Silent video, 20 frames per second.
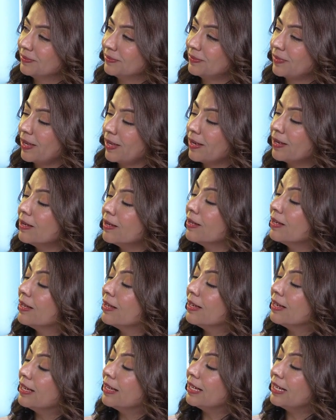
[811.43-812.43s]
Yeah.
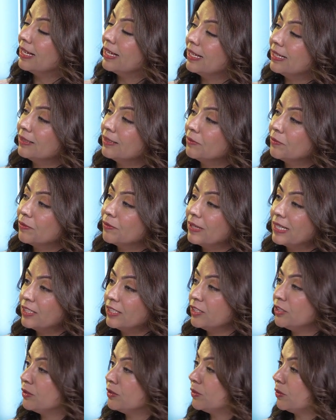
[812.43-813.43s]
And when
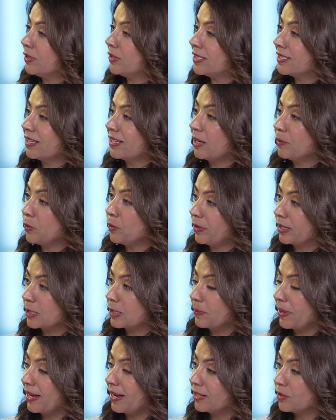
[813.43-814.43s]
did you know it's time to
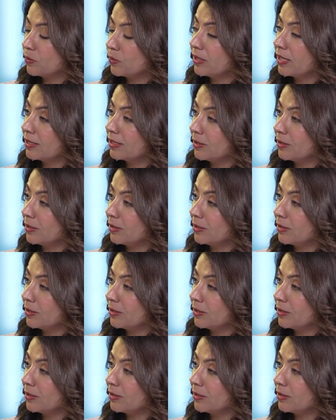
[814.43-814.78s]
expand to another